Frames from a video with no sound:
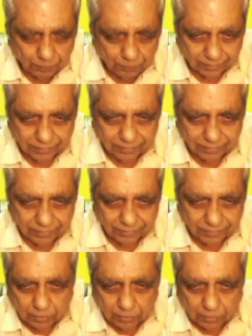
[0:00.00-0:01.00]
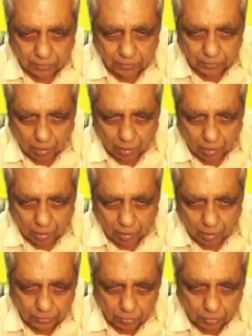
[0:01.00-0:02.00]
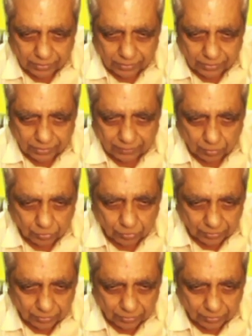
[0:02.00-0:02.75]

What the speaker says: R2 also I know this, I know this.